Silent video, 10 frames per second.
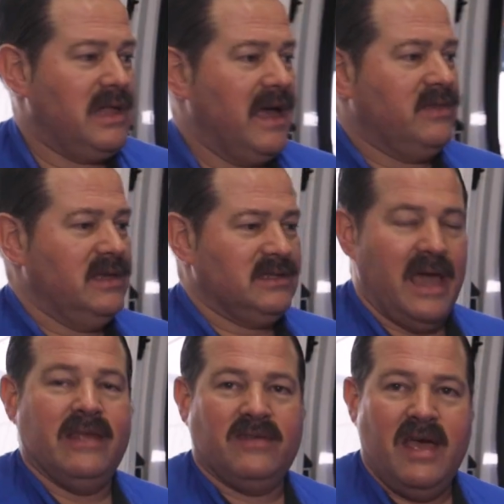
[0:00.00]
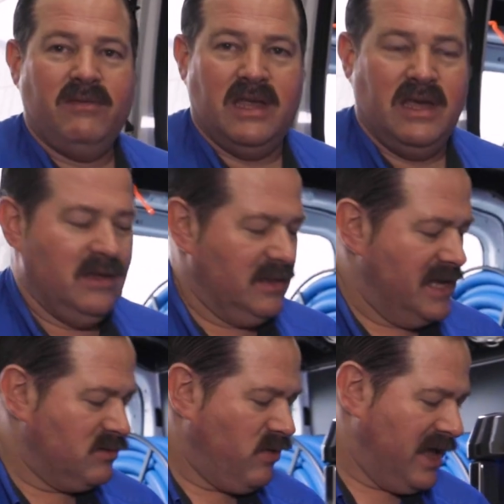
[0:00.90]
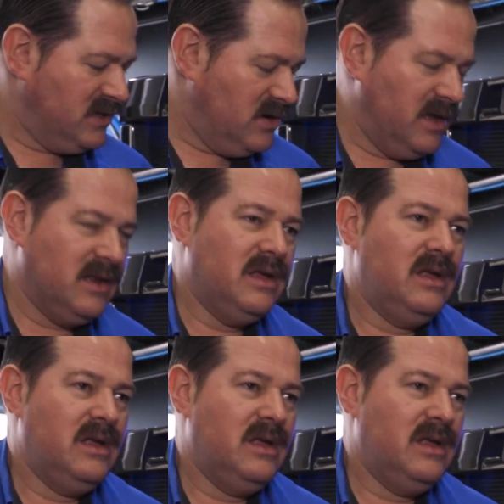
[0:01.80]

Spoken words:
like this 870 Legend Brands unit,